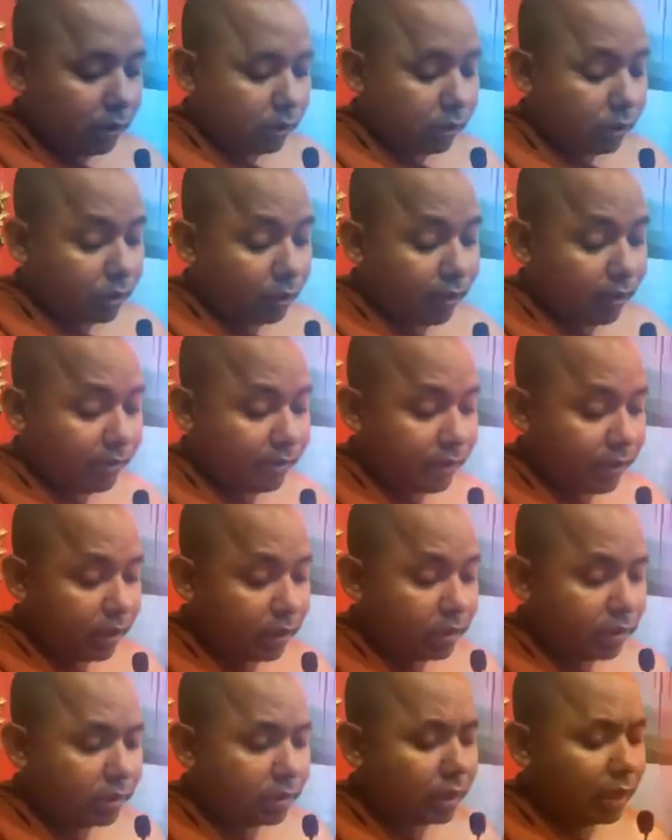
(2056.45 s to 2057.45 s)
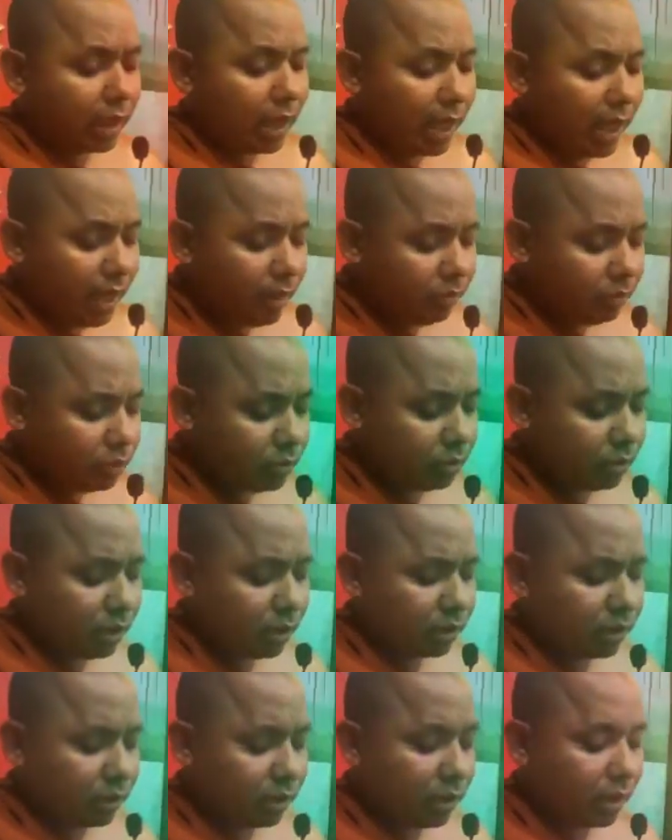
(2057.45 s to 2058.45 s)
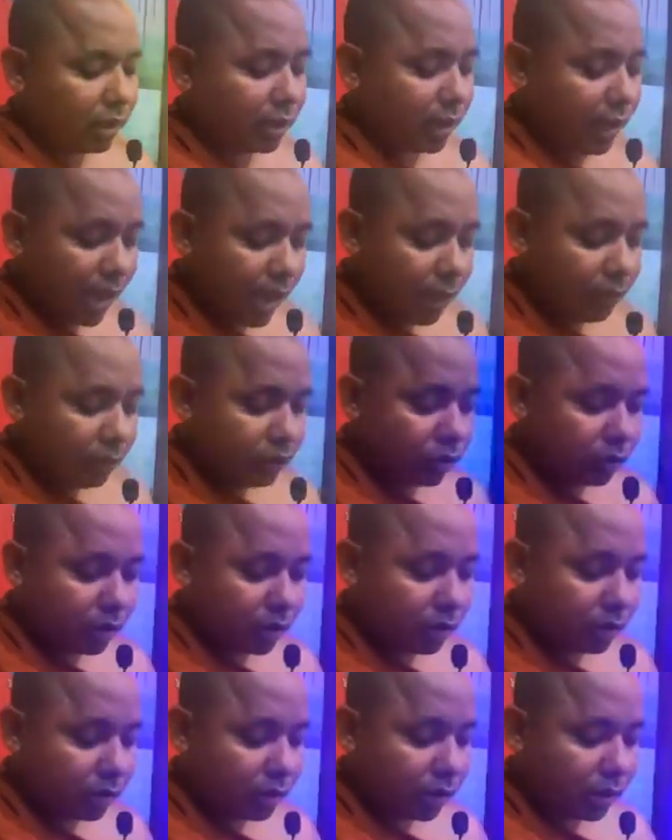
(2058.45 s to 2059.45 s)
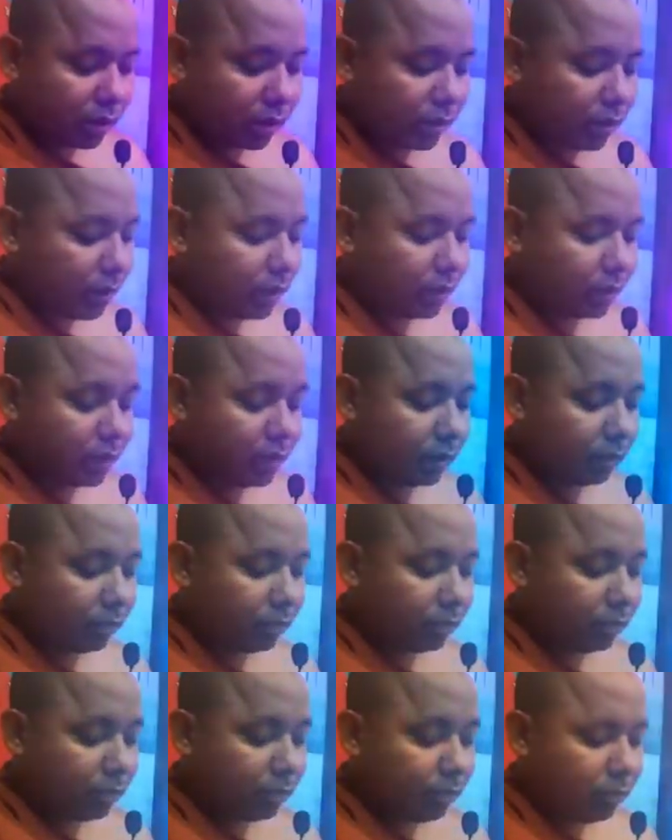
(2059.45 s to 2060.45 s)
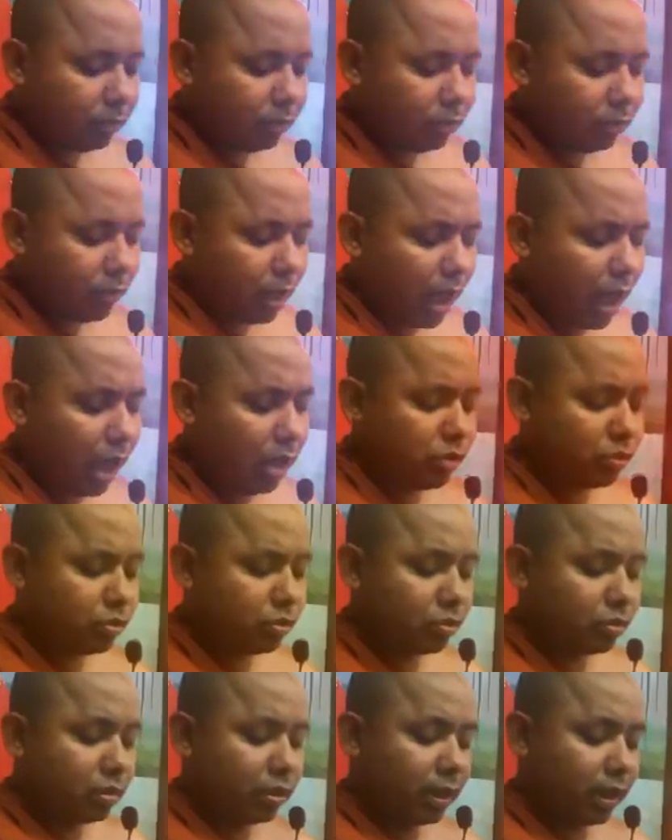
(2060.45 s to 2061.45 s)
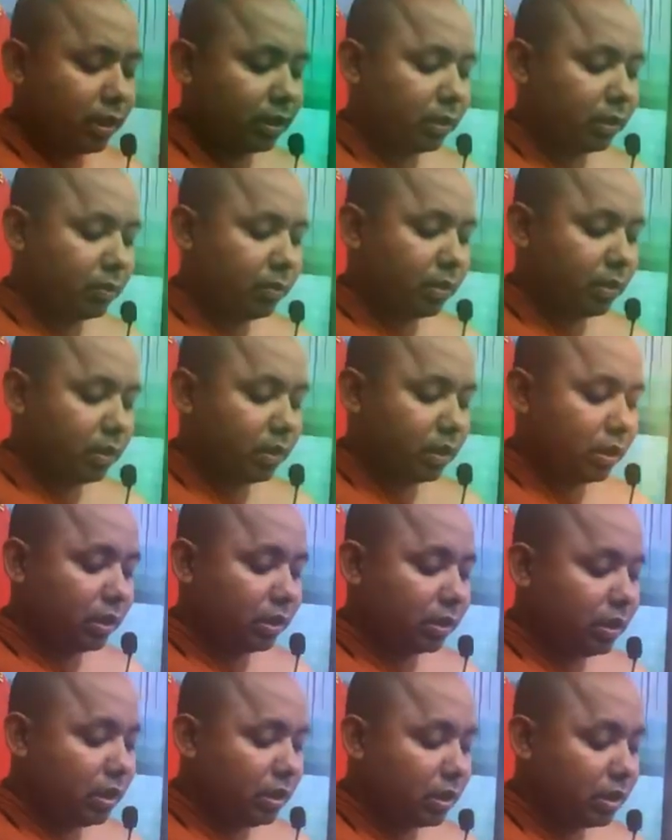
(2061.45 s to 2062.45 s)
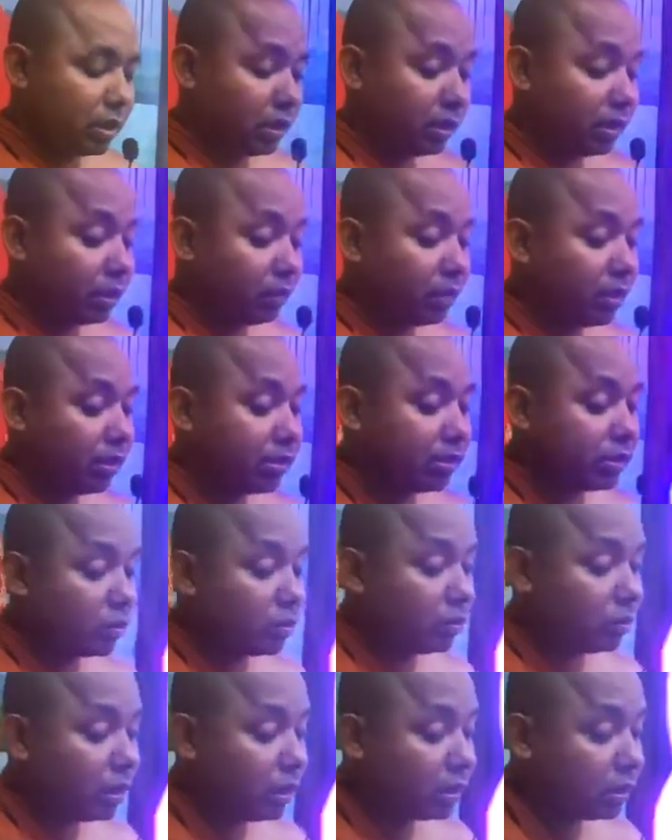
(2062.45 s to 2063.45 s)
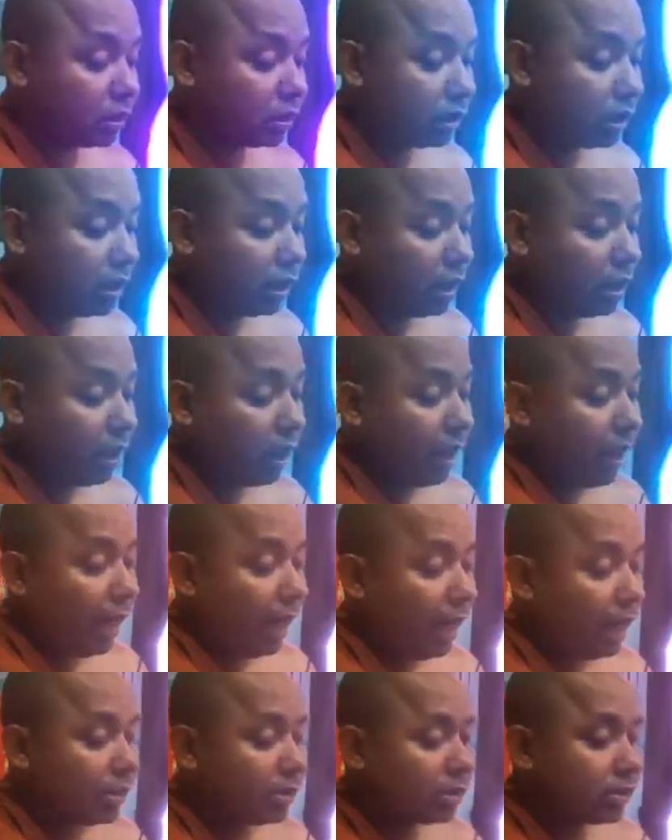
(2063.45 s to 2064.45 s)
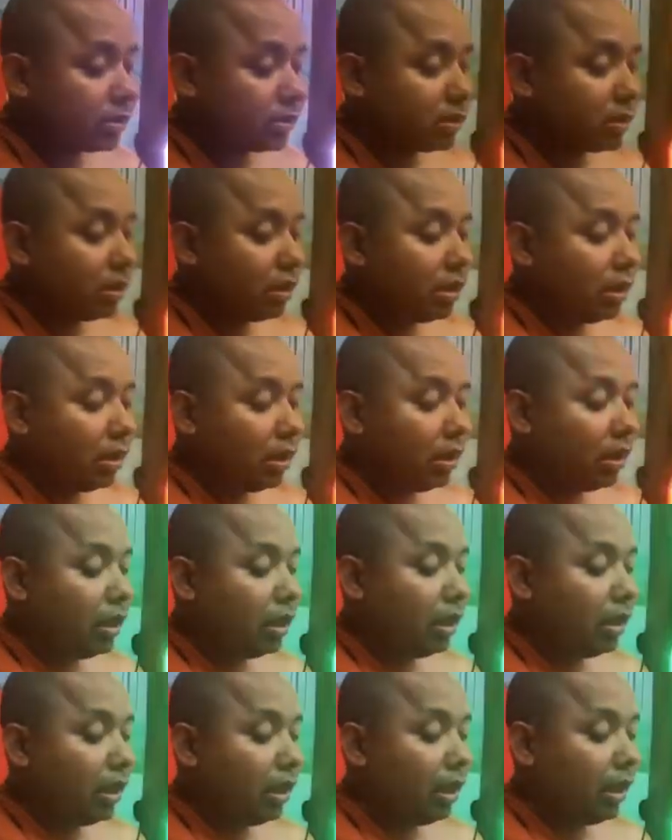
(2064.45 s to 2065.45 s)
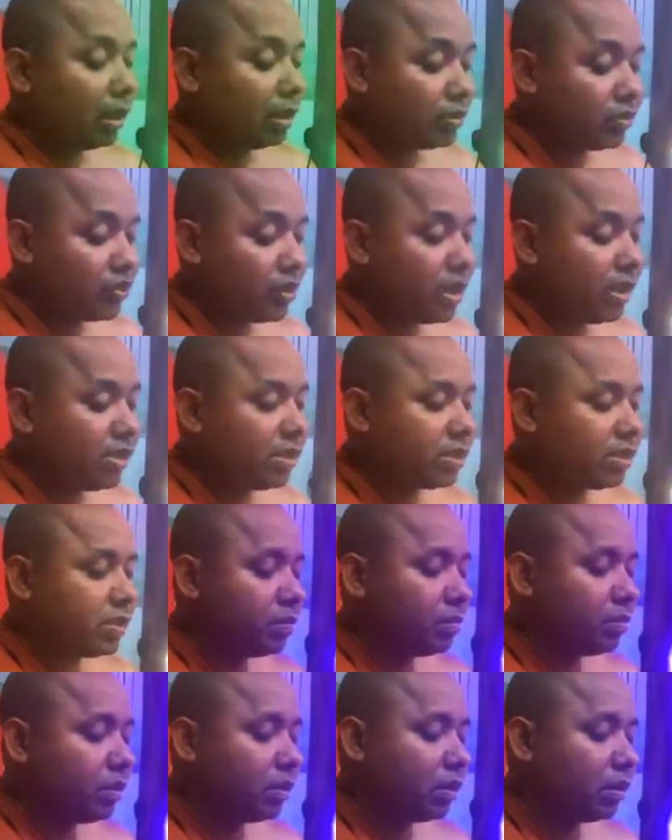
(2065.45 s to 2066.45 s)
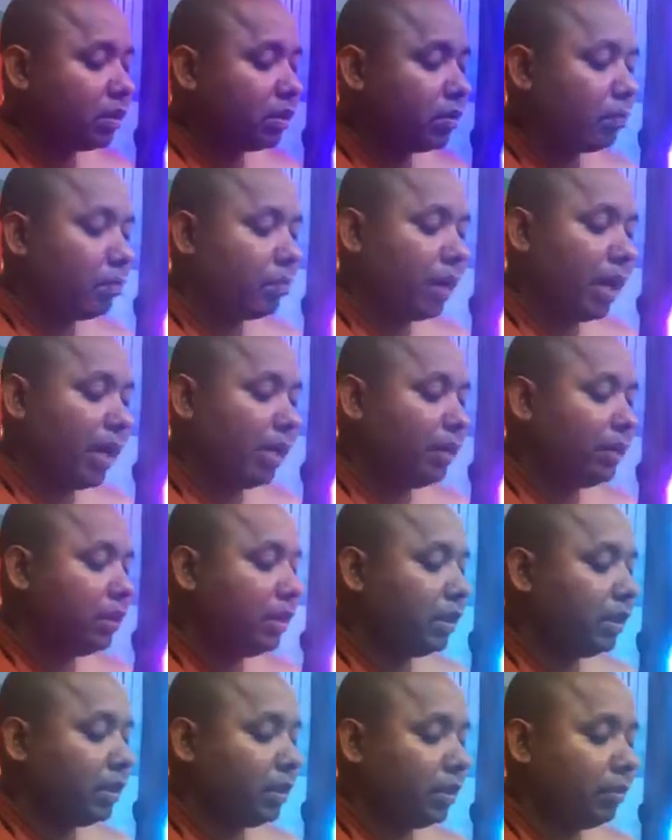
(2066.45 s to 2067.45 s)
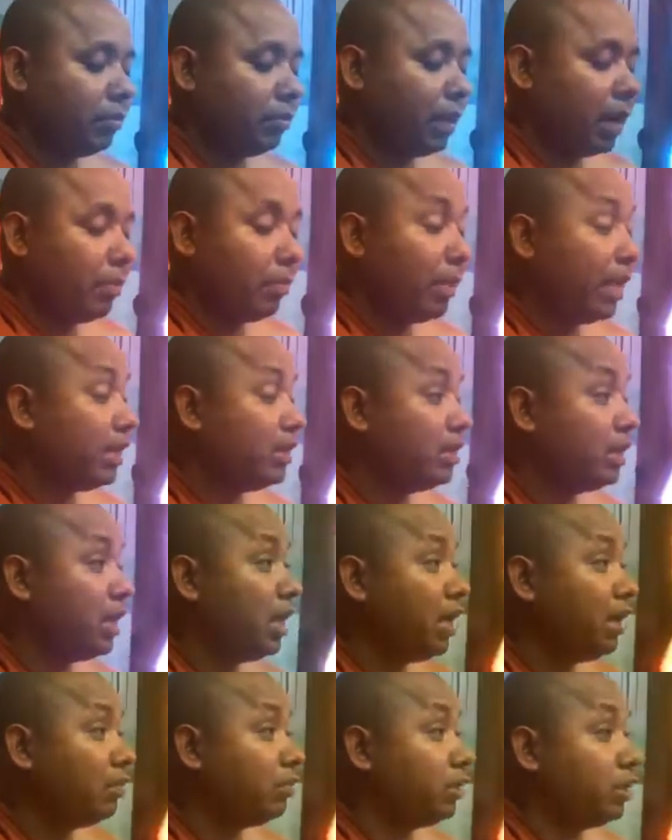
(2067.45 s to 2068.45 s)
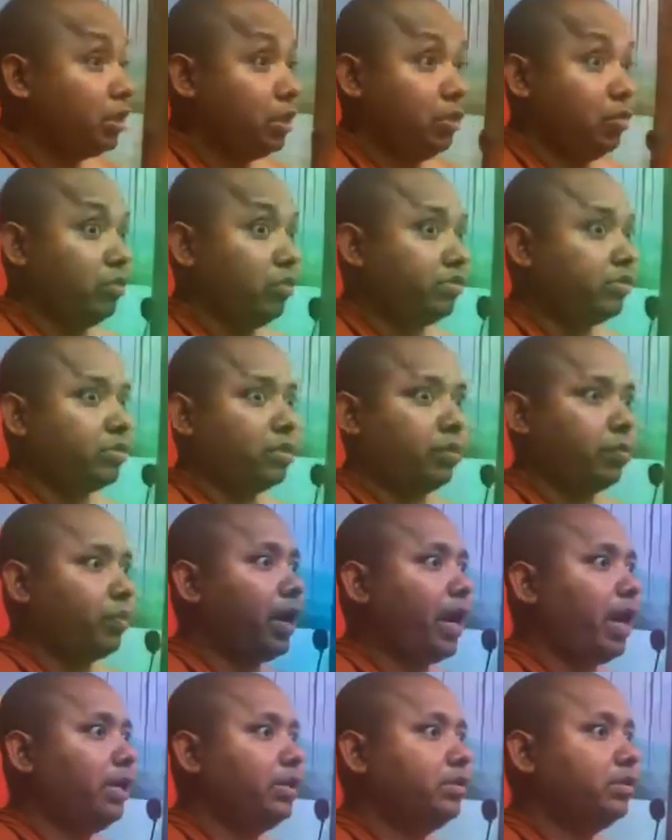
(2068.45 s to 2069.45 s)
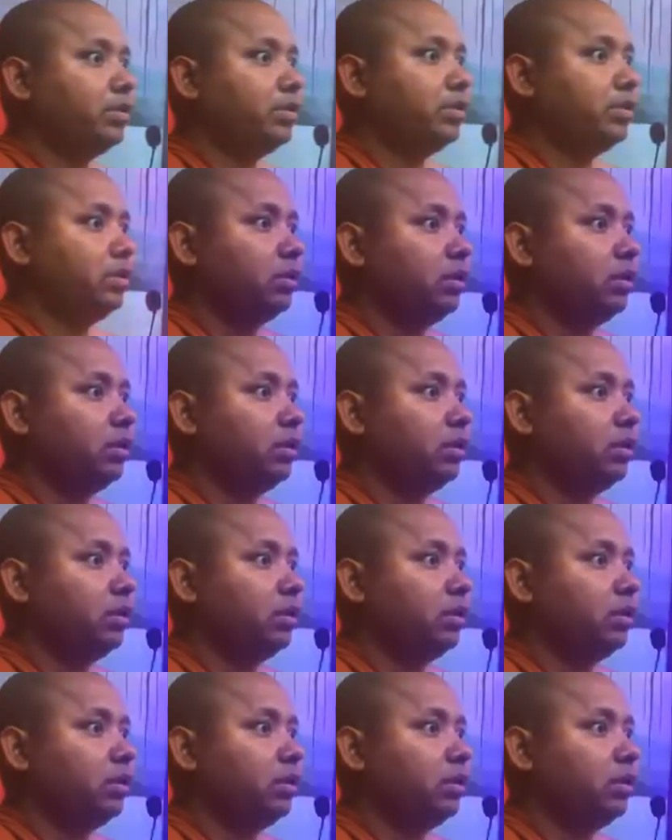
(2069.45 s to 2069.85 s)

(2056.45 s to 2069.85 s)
So he said, come Sudatta. Then the householder, another Pindika, thinking the Blessed One has addressed me by my name. He was surprised.